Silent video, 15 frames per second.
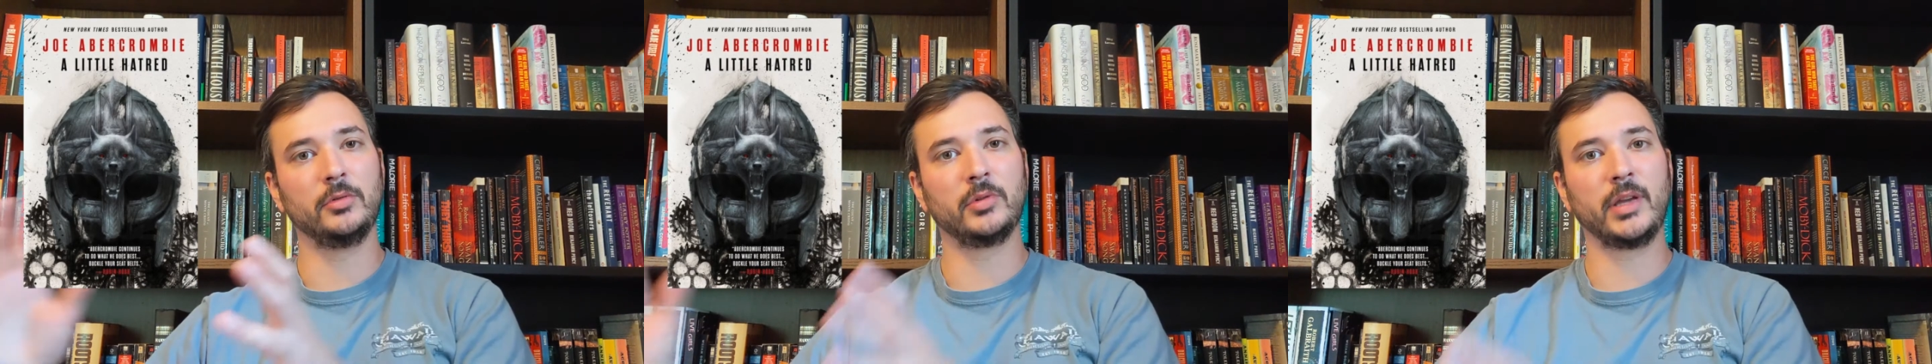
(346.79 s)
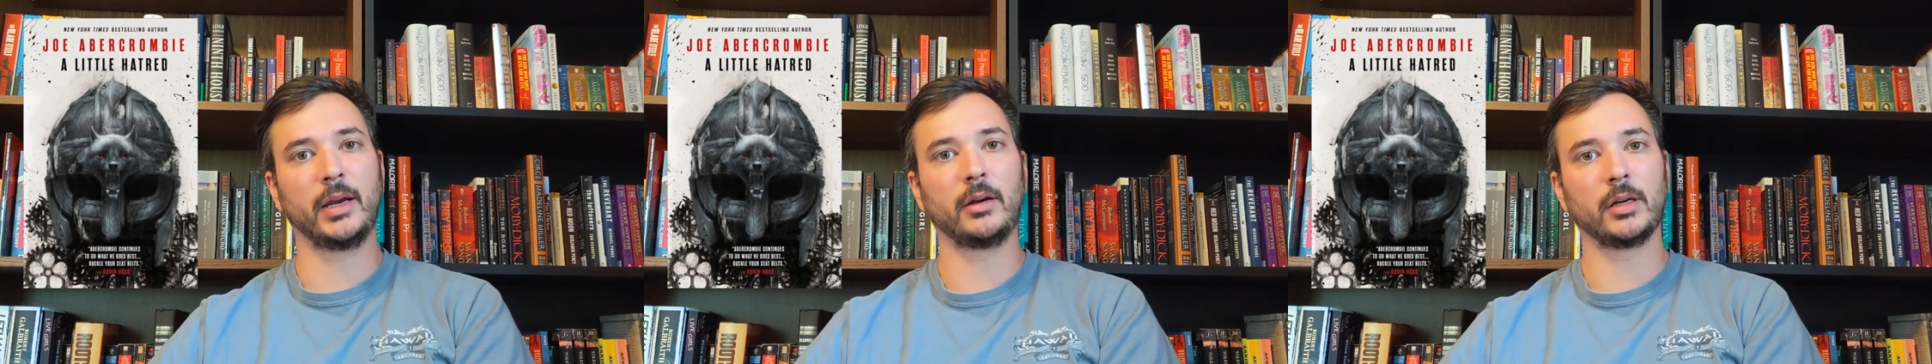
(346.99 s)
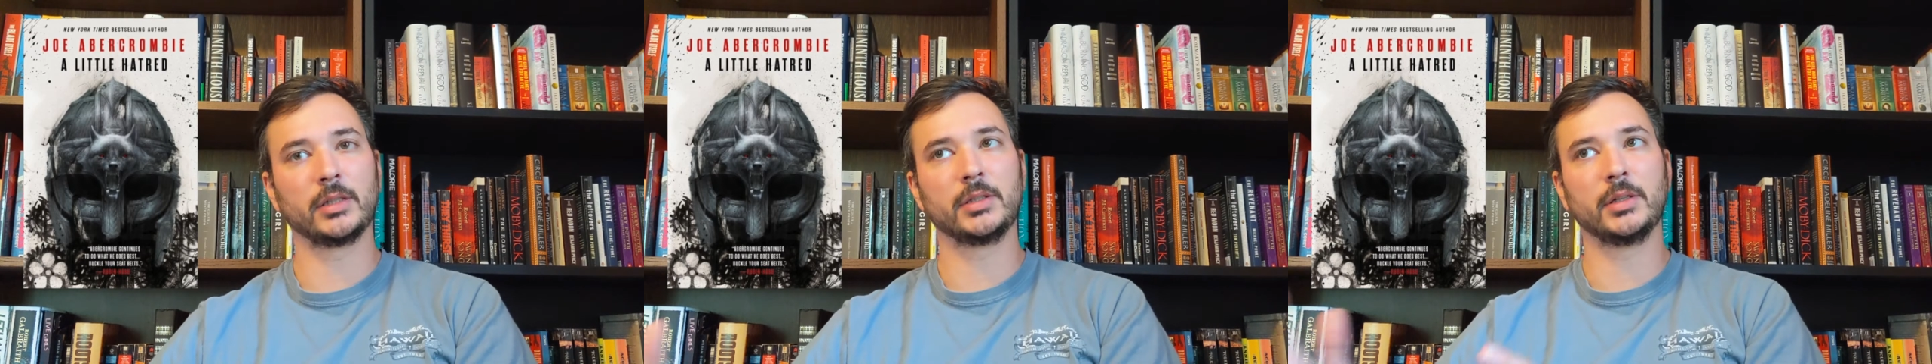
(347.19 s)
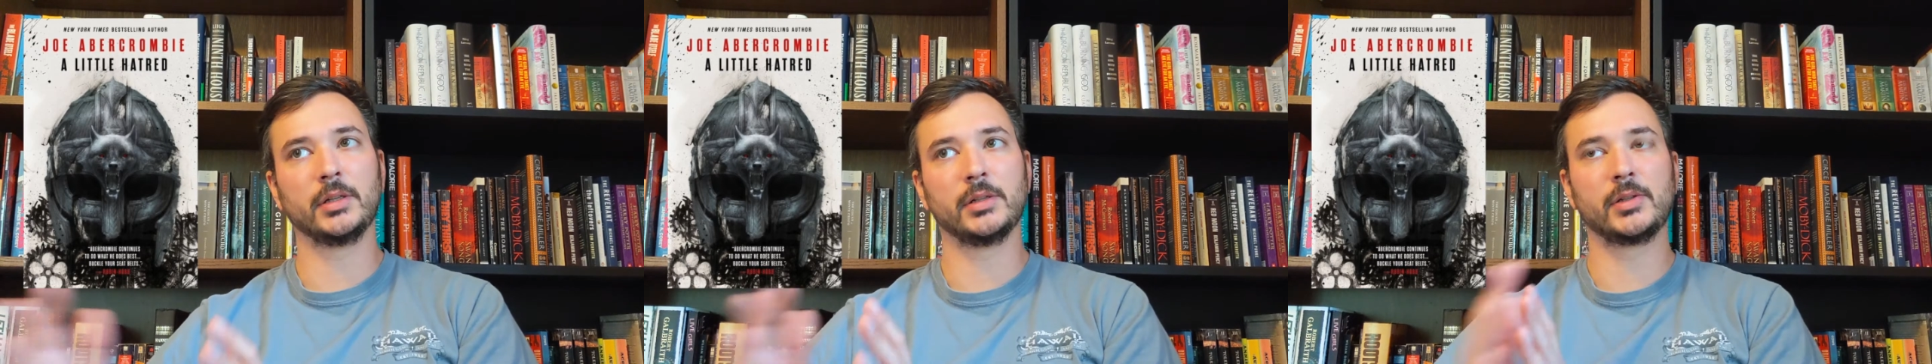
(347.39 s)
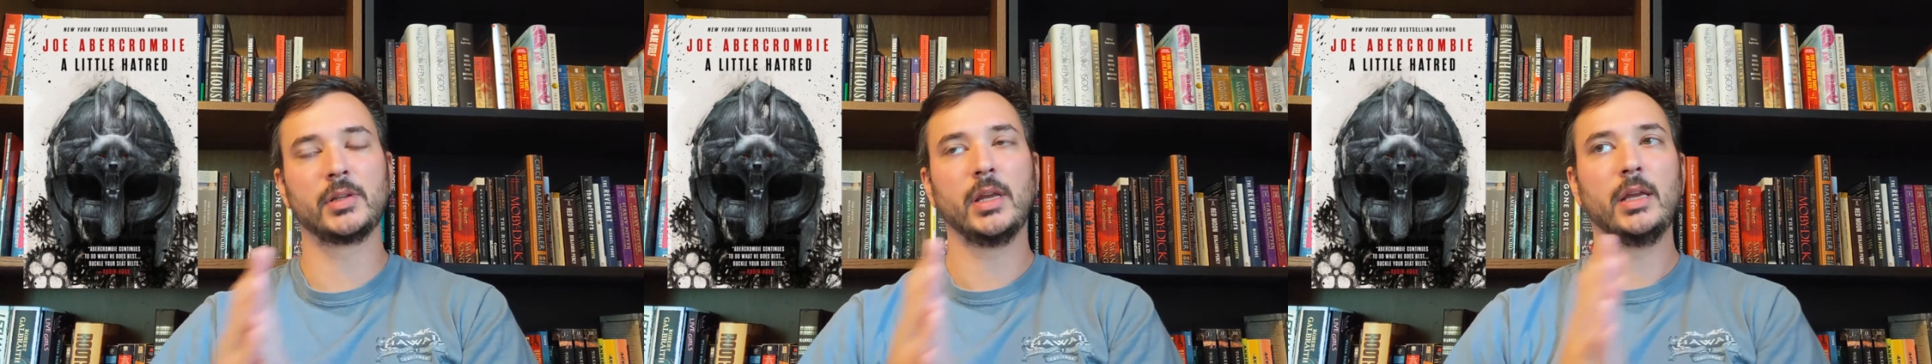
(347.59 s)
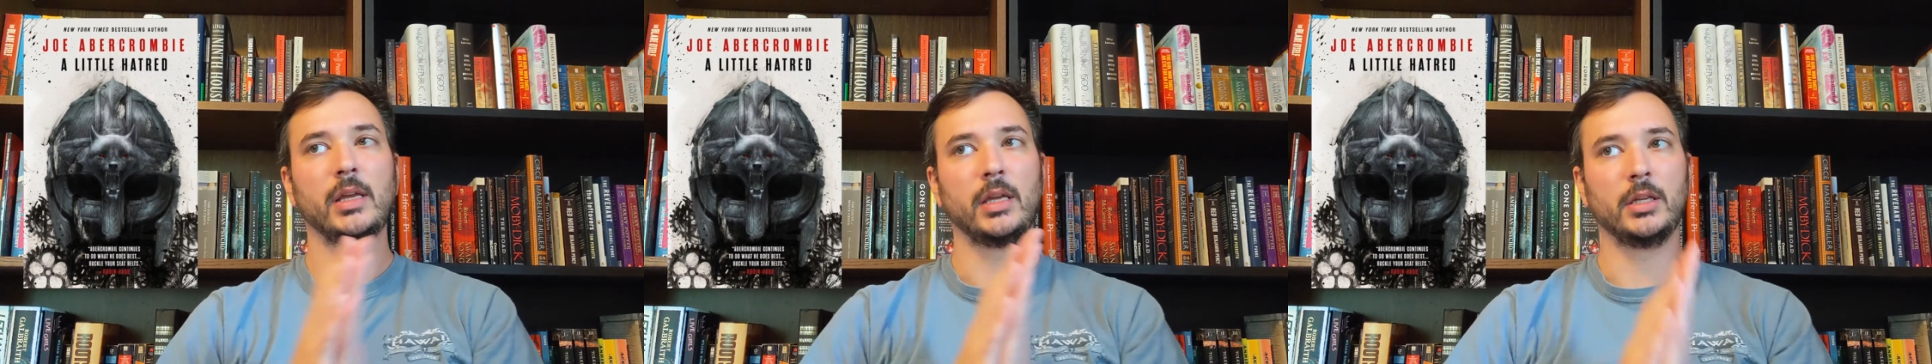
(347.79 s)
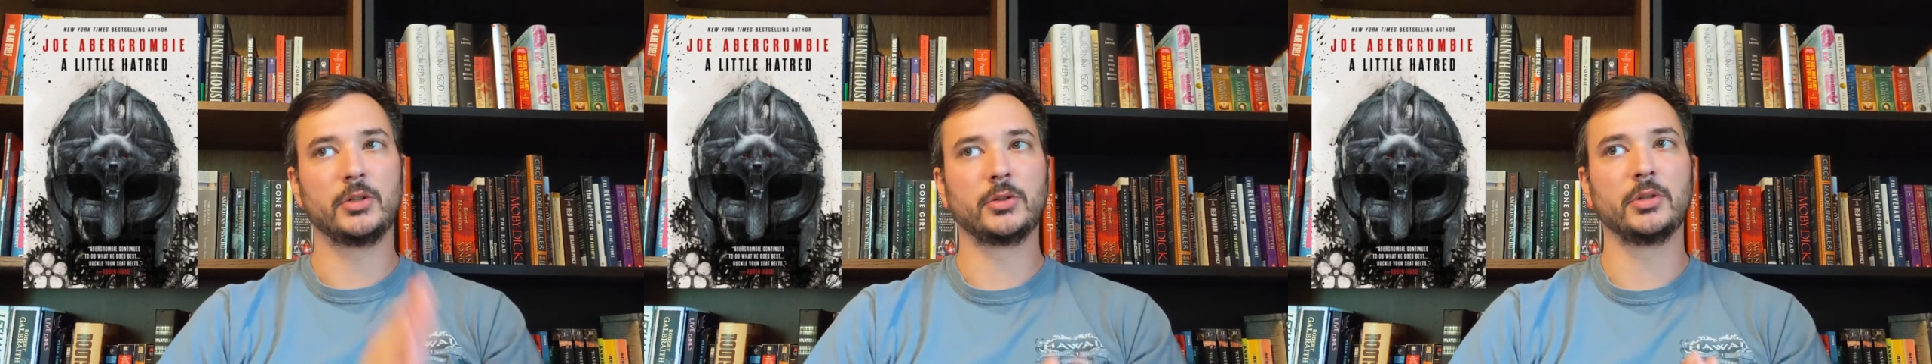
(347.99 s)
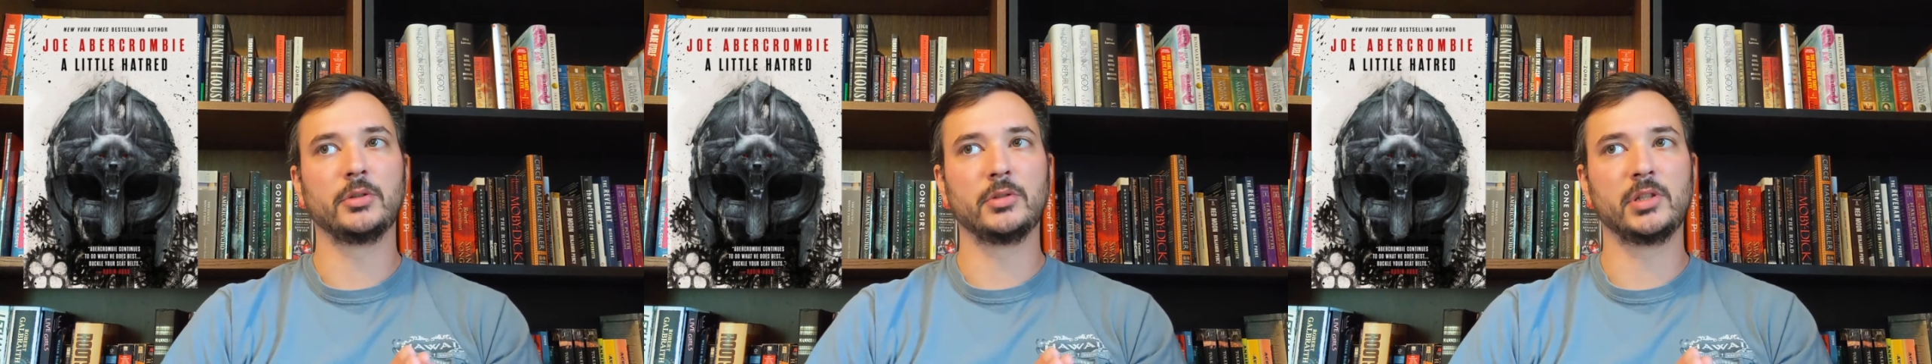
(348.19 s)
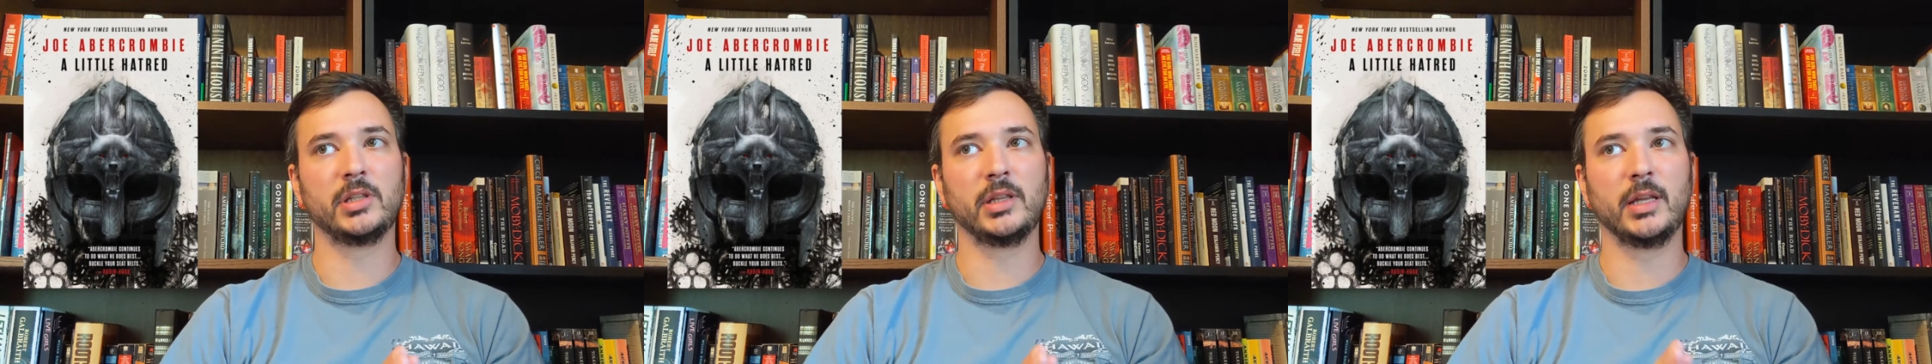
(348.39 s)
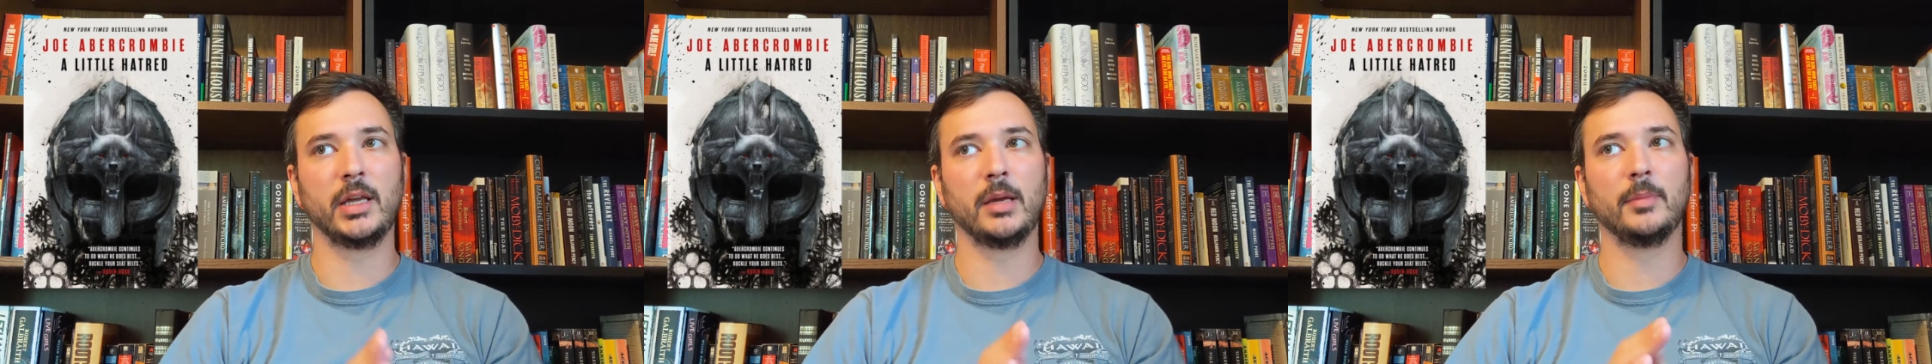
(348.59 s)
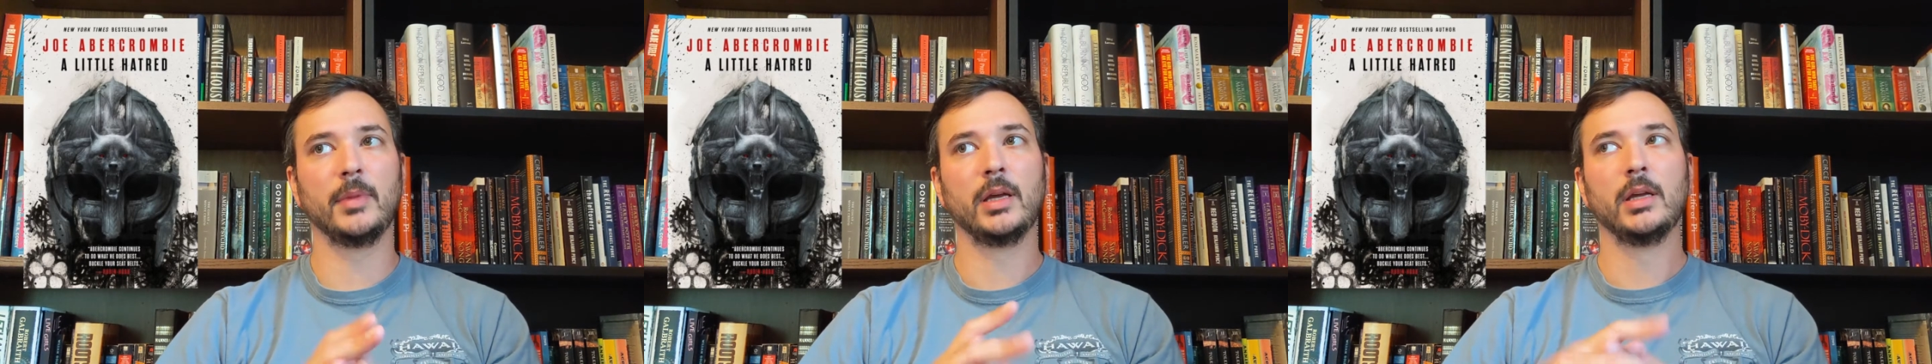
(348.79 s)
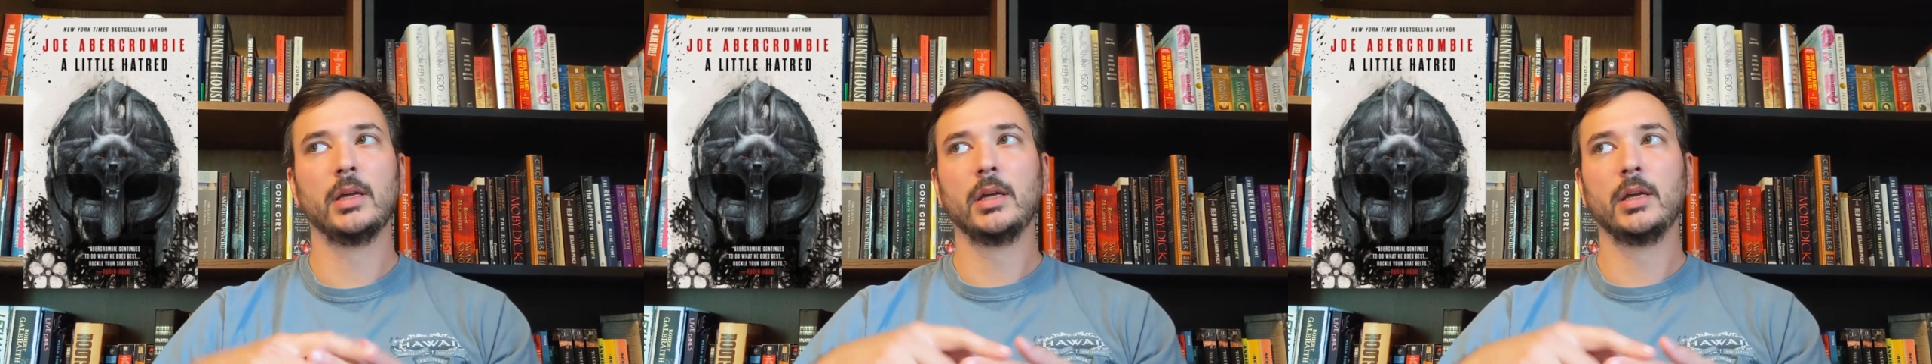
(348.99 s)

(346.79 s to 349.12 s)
characters, introducing them.